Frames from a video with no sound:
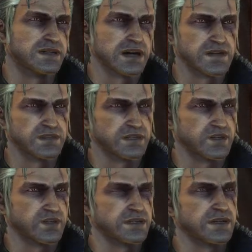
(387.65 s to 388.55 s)
A silver
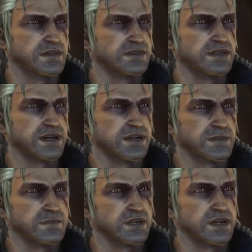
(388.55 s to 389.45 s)
sword's enough to
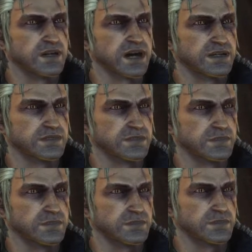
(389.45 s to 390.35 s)
send them to their rest.
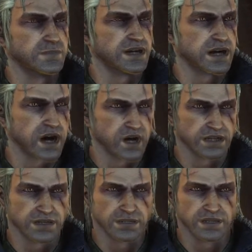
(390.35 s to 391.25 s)
But as
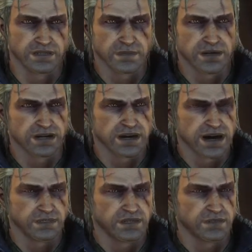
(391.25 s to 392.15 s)
long as the curse remains
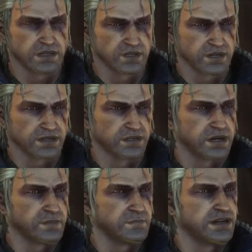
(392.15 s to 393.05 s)
active, new ones
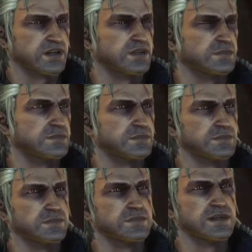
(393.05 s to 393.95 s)
will appear.
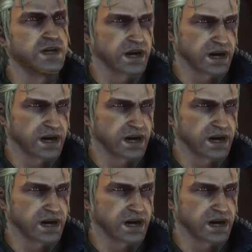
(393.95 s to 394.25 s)
The